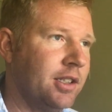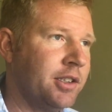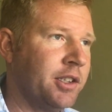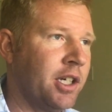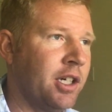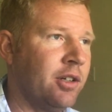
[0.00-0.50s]

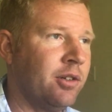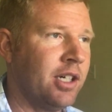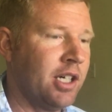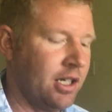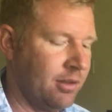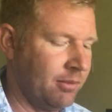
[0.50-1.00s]
So,
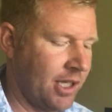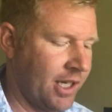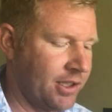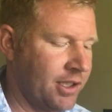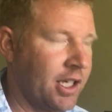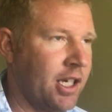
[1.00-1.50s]

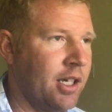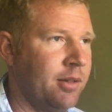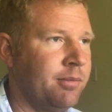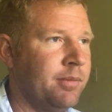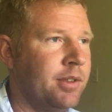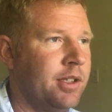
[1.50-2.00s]
last
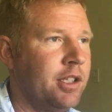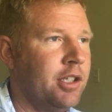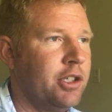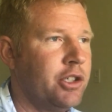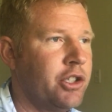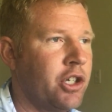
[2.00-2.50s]
time
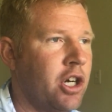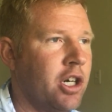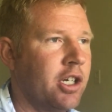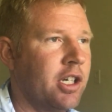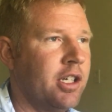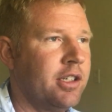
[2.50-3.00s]

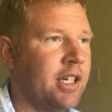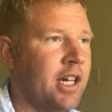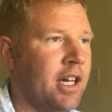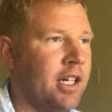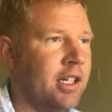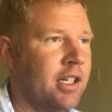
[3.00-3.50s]
shark
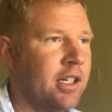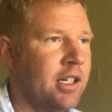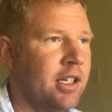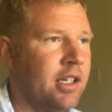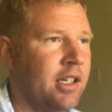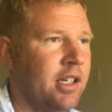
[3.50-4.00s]
attack
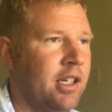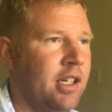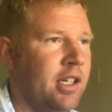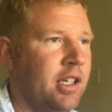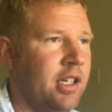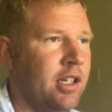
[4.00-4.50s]

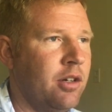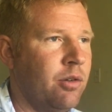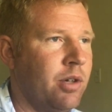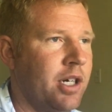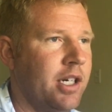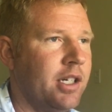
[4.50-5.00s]
in
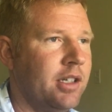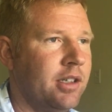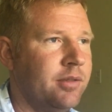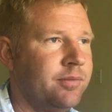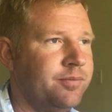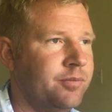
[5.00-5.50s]
Hawaii.
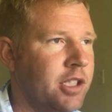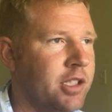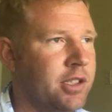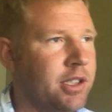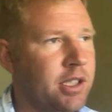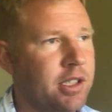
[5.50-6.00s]

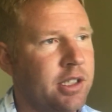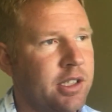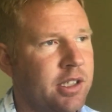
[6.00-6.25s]
Let's see.